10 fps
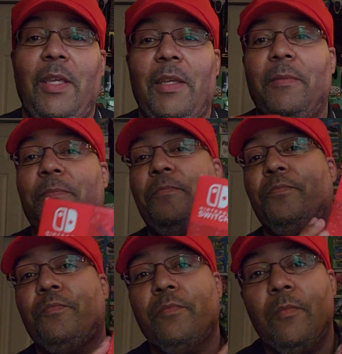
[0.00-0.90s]
me
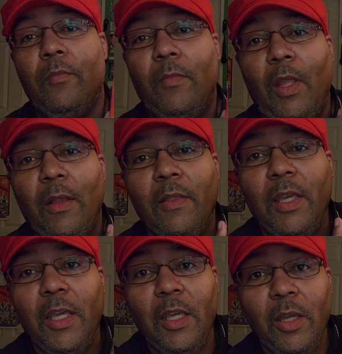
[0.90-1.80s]

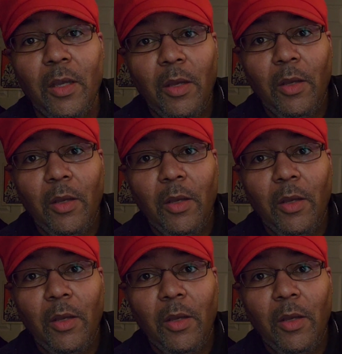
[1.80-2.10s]
the